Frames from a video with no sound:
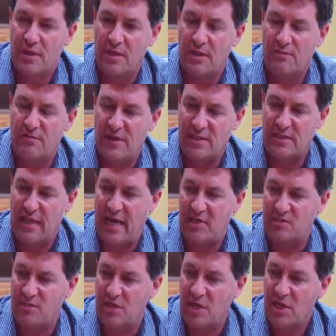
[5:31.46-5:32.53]

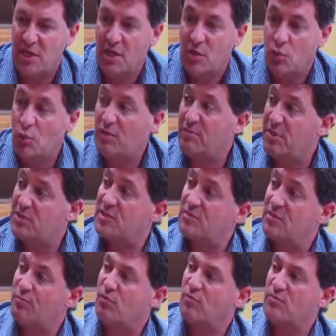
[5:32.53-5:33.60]
fantastic. Would have been some
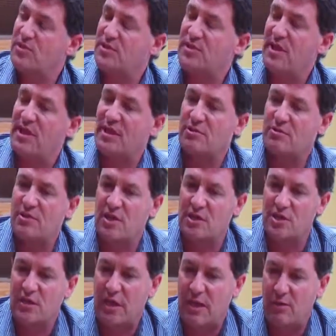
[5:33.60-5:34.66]
improvements in that
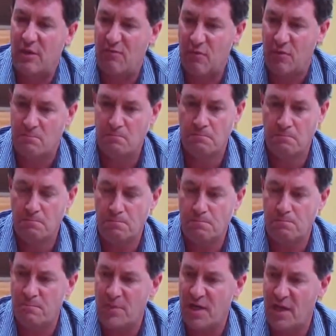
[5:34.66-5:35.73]
intersection, however,
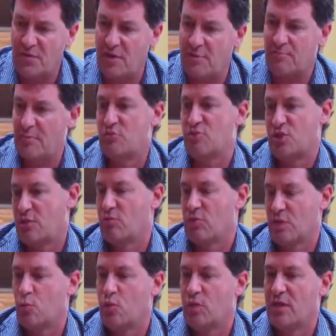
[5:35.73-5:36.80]
that I think people
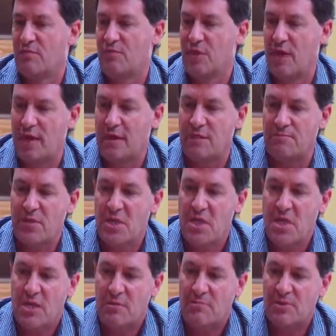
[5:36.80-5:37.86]
generally would have liked.
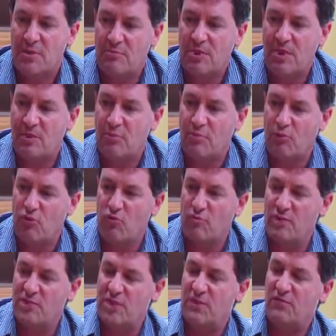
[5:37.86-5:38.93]
But some of the other
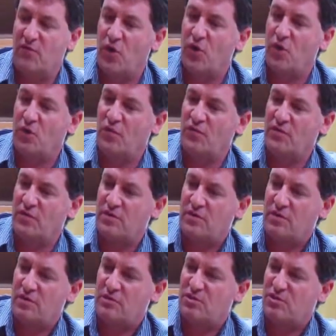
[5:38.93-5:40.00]
improvements involved
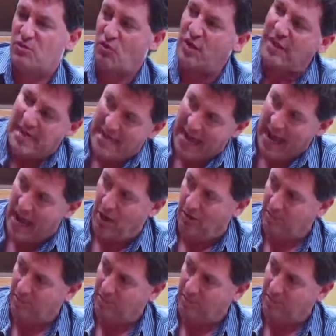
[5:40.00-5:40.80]
straightening out